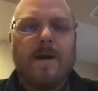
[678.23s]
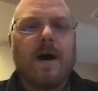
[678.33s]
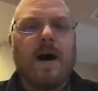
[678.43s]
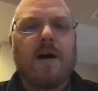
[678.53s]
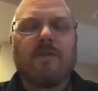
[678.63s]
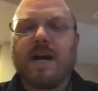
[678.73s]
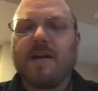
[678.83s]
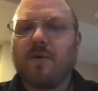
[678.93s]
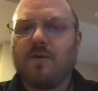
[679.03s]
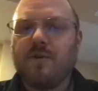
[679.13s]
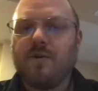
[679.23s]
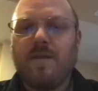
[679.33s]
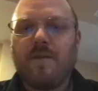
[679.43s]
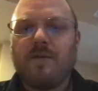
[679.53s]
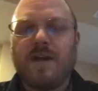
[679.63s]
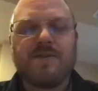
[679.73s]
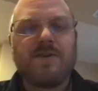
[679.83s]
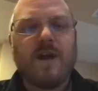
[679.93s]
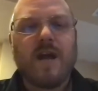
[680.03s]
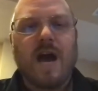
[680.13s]
Like I told you in the email
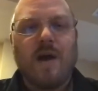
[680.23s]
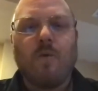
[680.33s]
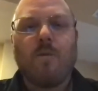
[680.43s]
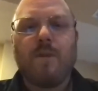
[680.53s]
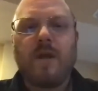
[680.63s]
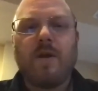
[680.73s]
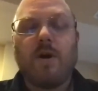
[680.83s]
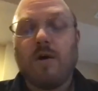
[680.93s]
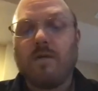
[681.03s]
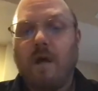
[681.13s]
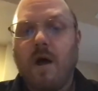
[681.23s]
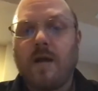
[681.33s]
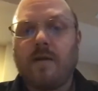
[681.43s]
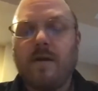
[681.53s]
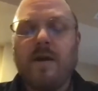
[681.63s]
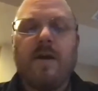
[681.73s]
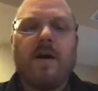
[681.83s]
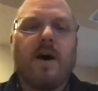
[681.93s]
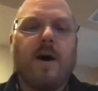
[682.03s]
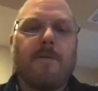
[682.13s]
yesterday, I will be online
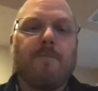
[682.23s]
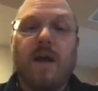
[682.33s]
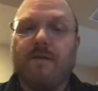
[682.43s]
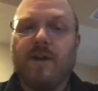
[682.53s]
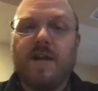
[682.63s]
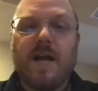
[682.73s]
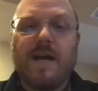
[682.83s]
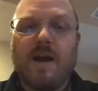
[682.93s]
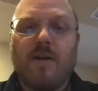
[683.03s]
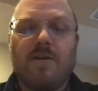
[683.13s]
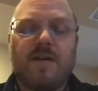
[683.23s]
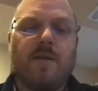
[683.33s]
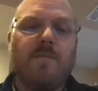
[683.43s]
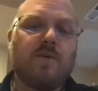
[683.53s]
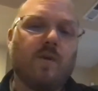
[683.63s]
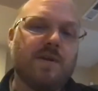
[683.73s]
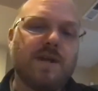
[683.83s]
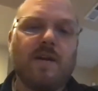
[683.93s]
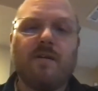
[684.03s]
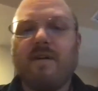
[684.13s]
every day, guaranteed, between
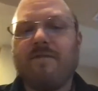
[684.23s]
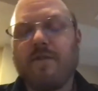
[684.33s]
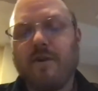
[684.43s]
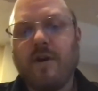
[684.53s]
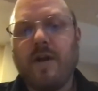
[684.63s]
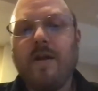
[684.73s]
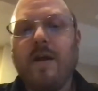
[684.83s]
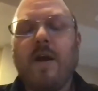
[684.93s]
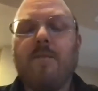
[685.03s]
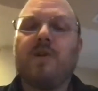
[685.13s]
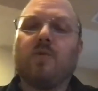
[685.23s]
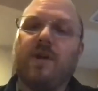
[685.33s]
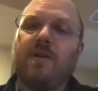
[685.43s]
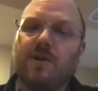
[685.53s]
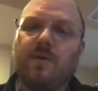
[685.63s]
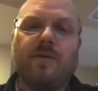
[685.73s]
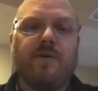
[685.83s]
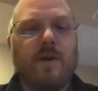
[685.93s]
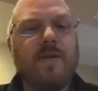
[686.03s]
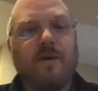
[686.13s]
10 and 11:30, and between 2 and
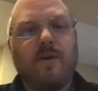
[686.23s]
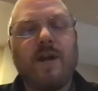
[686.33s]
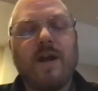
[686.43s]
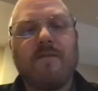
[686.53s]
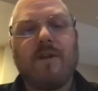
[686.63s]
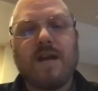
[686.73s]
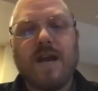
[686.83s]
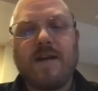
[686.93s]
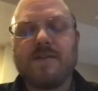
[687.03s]
3:30 every day.